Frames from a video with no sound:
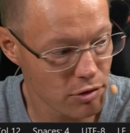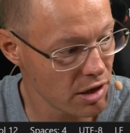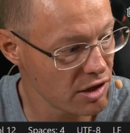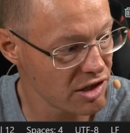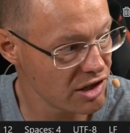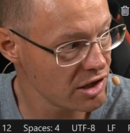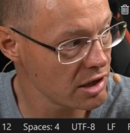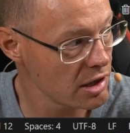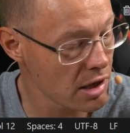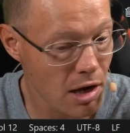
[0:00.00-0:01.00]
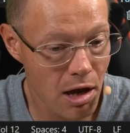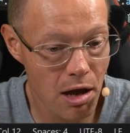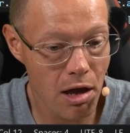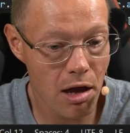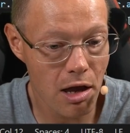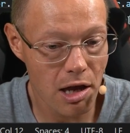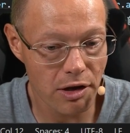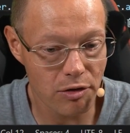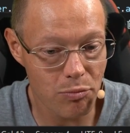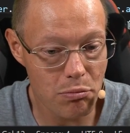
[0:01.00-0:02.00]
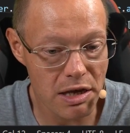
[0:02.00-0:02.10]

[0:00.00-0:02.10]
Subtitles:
can see that